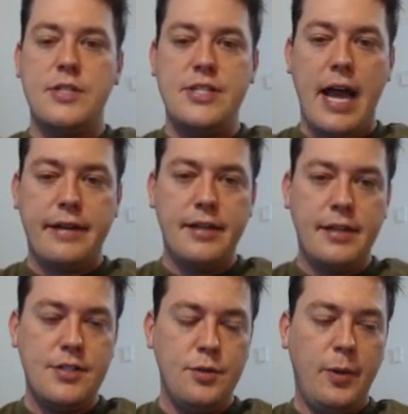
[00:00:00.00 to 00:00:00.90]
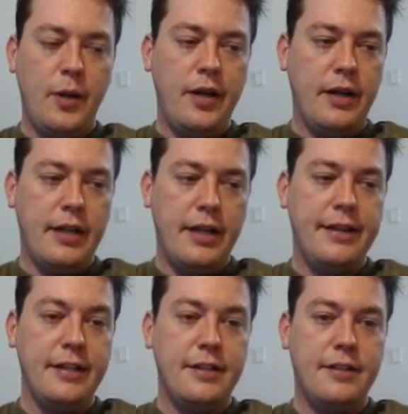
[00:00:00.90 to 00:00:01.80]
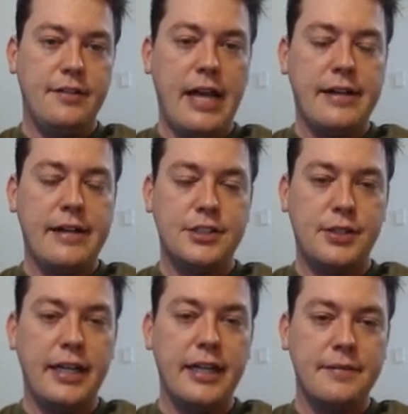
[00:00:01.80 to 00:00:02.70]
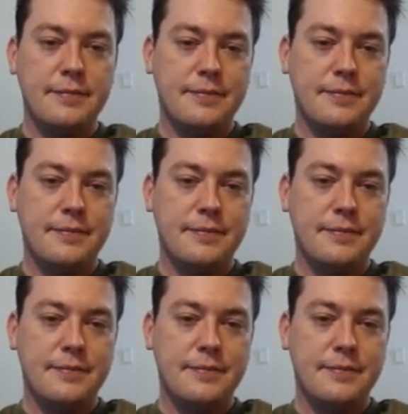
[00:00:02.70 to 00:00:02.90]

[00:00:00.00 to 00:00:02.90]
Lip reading: tactics, Subban. I think tactics training.